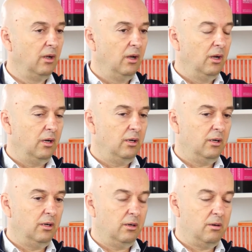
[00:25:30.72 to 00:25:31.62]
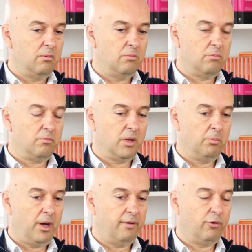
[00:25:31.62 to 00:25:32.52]
um,
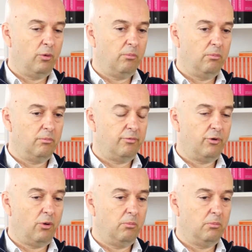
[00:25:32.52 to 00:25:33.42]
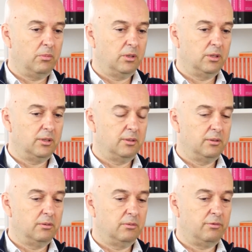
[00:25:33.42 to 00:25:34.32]
apart from from
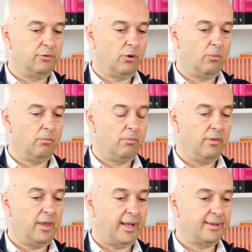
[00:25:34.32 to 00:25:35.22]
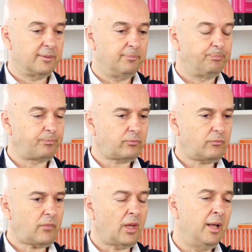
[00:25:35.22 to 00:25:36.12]
uh, from that
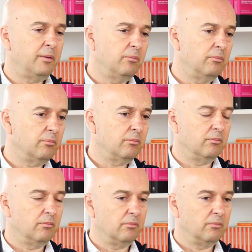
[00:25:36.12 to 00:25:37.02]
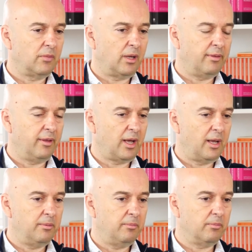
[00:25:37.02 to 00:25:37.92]
and I think
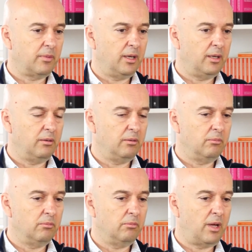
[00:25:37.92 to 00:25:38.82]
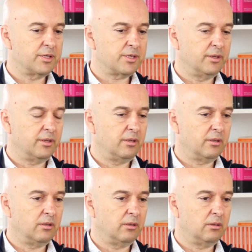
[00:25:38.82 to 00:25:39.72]
I I mentioned
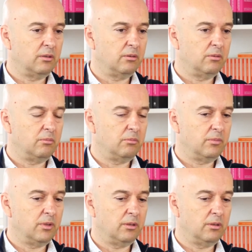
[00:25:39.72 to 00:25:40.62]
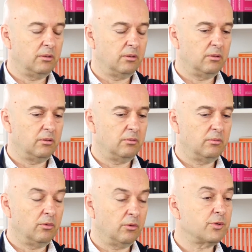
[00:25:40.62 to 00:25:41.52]
uh,
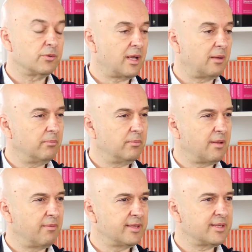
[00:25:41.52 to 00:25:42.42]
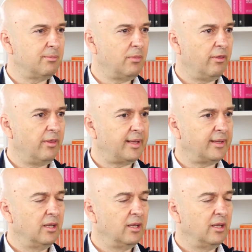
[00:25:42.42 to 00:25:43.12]
uh, also some some things about that.